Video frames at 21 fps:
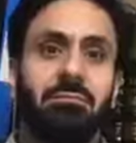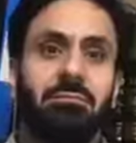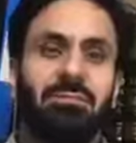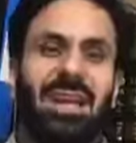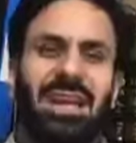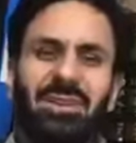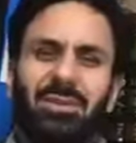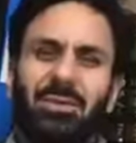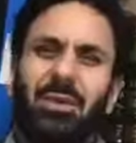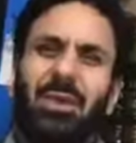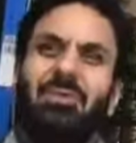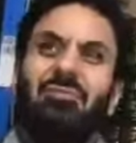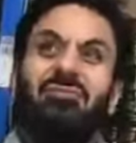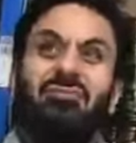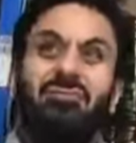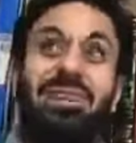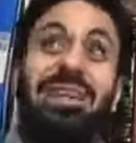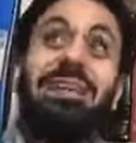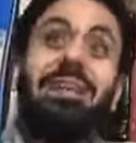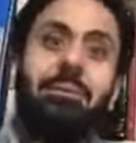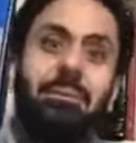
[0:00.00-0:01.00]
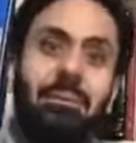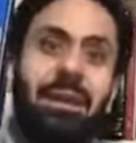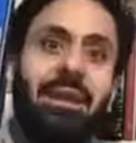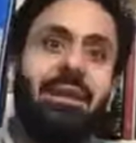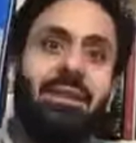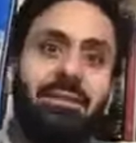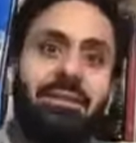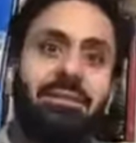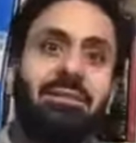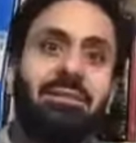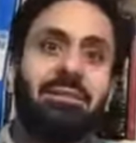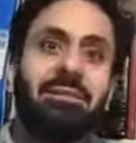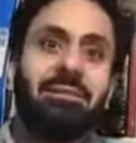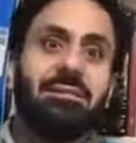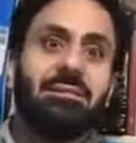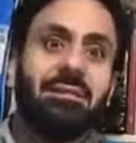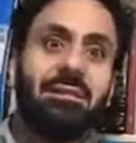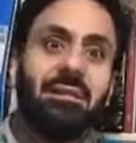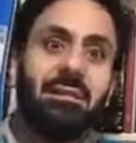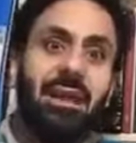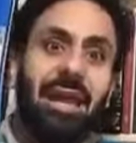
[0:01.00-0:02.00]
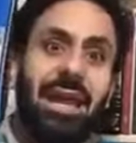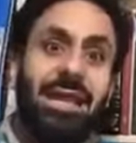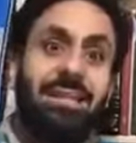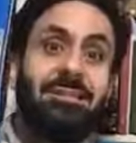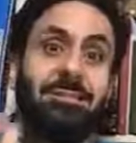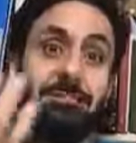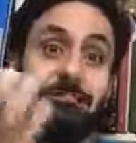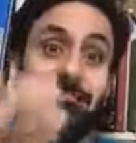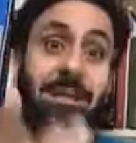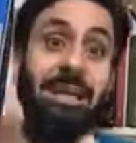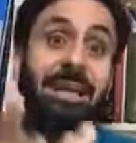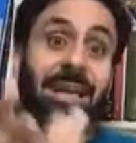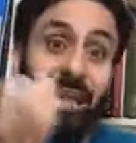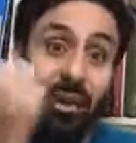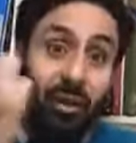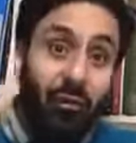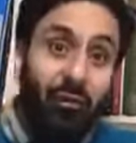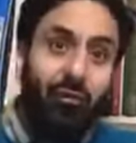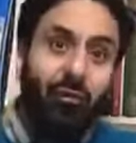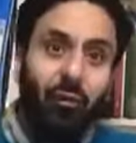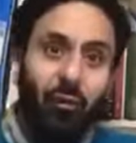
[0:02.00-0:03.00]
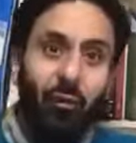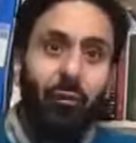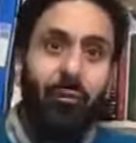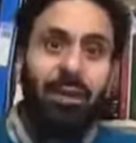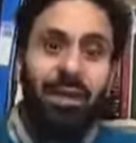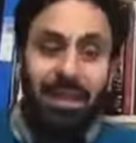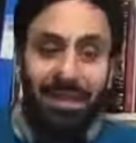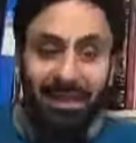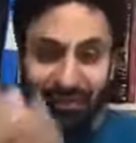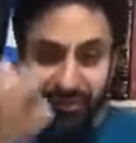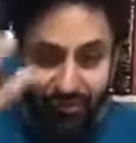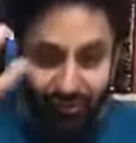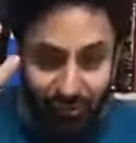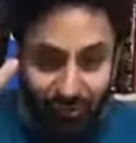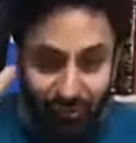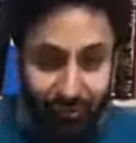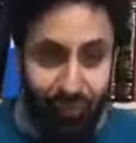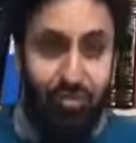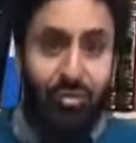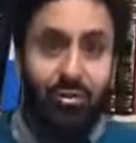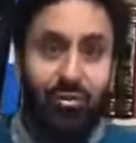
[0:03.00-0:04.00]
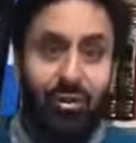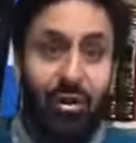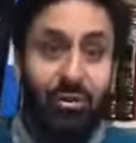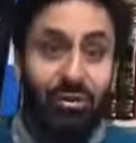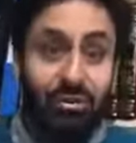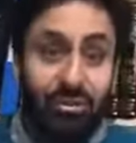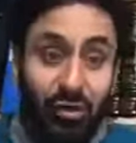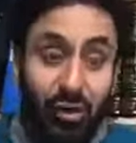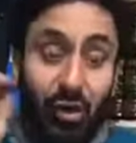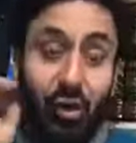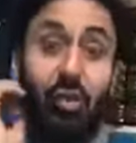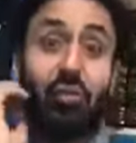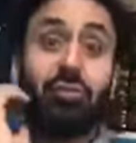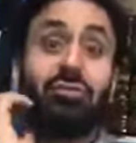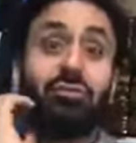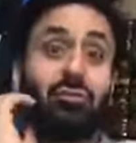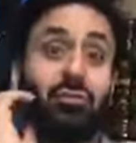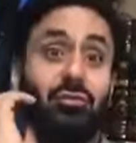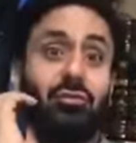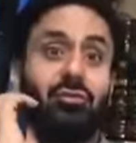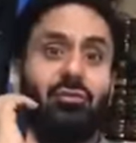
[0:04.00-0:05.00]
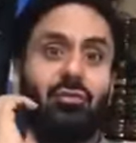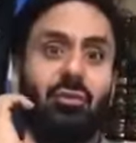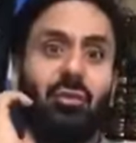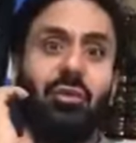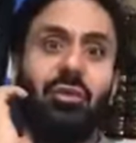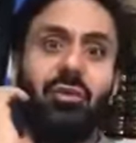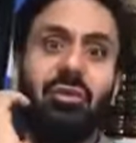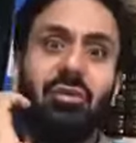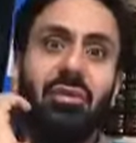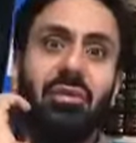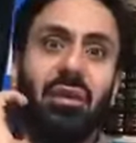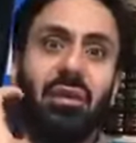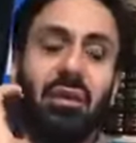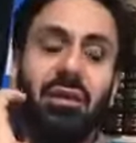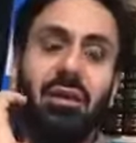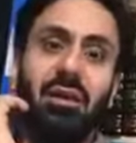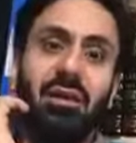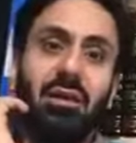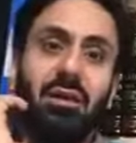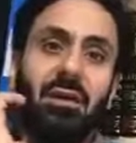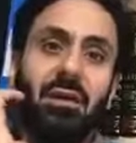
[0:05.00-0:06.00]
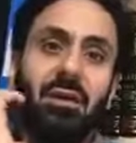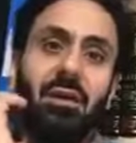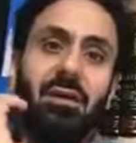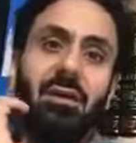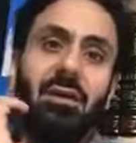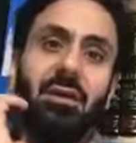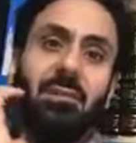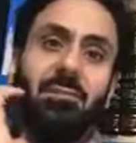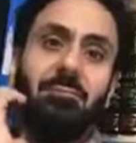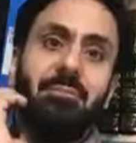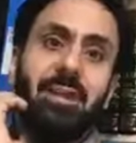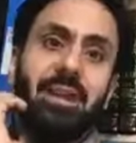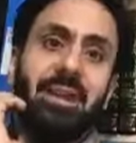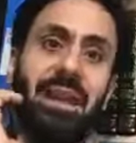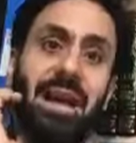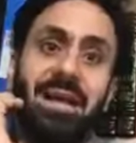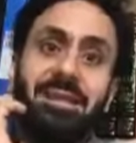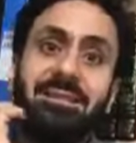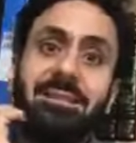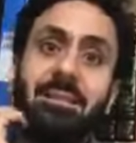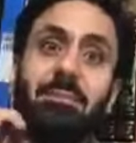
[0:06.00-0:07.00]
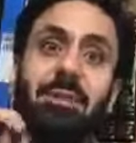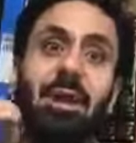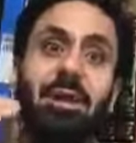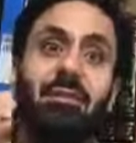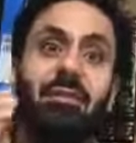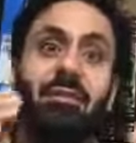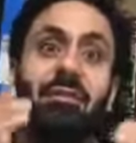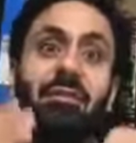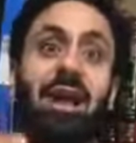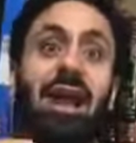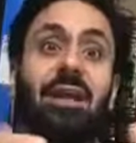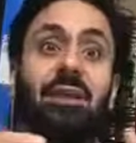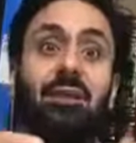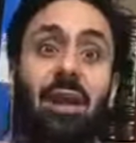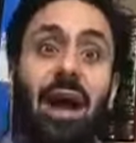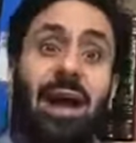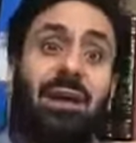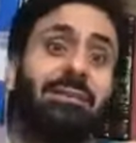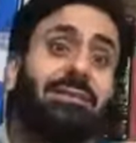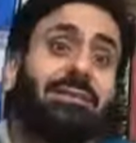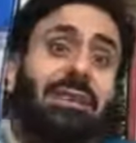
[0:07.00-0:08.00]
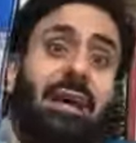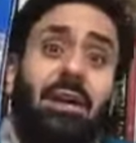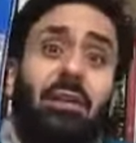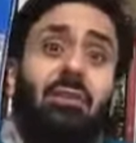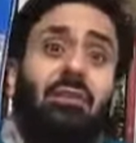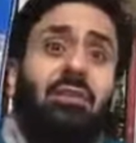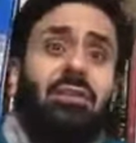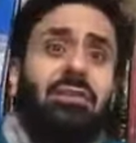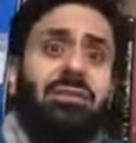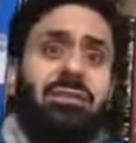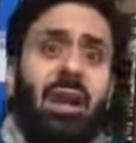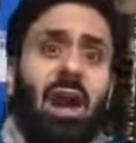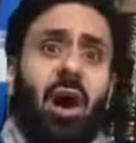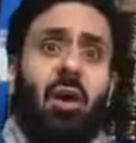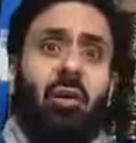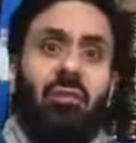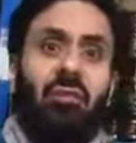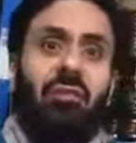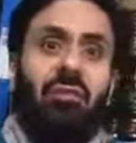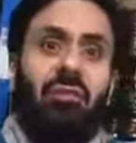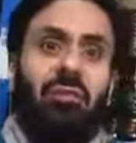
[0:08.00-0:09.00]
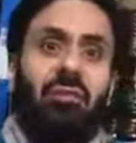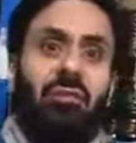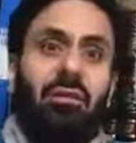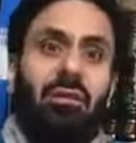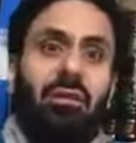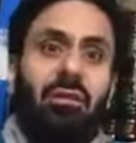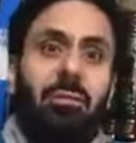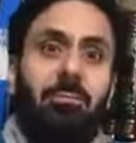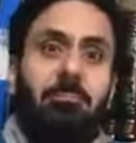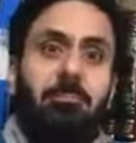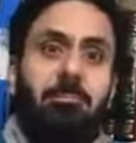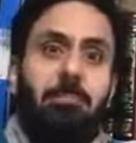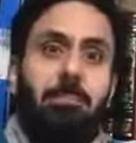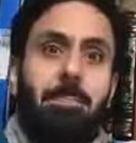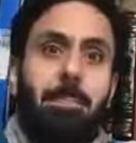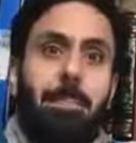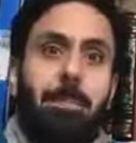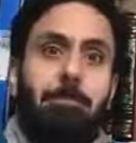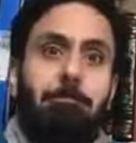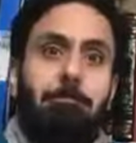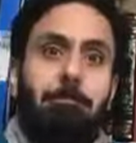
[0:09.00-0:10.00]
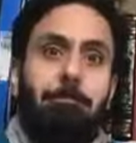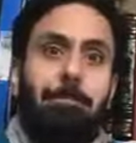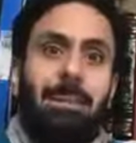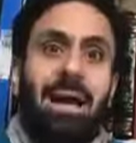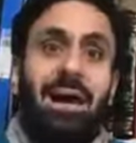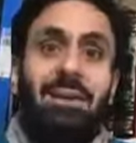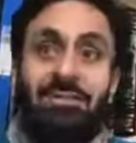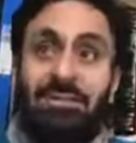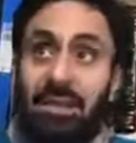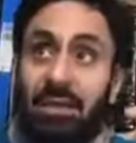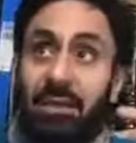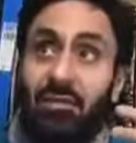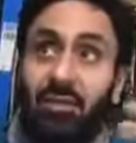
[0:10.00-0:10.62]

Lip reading: That's what it really means. It's meaningful, meaning it's true, or it's close to truth. And it has some kind of value outside of yourself, outside